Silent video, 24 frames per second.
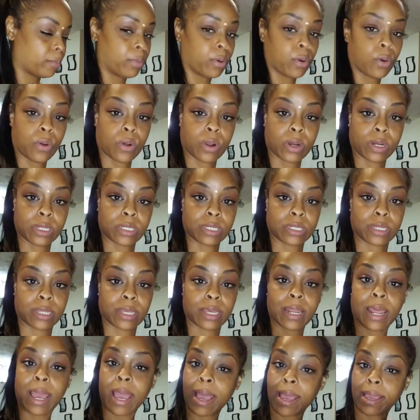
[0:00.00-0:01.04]
pours
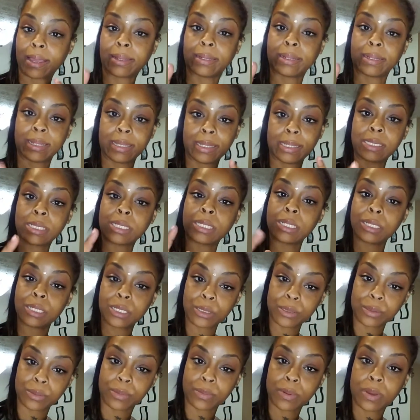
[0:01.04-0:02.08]
that I need to
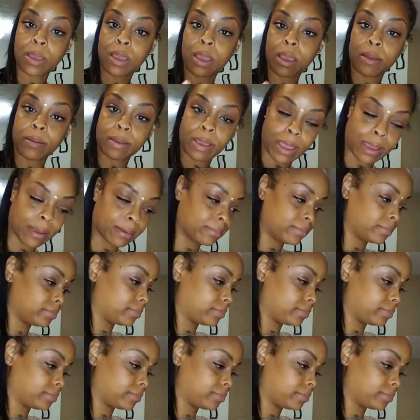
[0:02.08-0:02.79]
do okay